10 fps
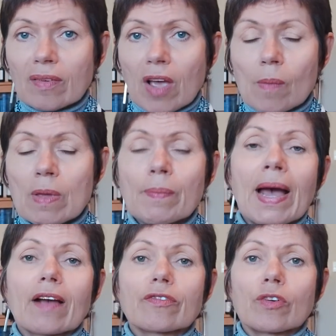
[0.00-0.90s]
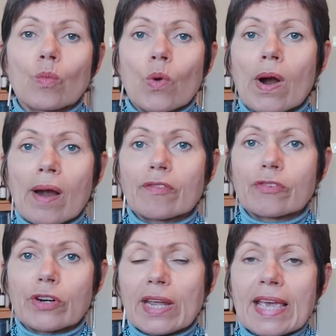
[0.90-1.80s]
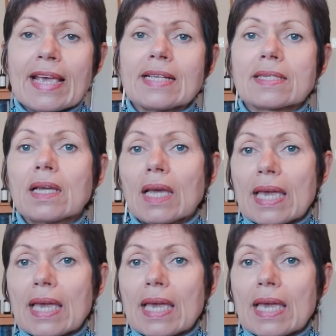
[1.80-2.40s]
coming back from wherever it is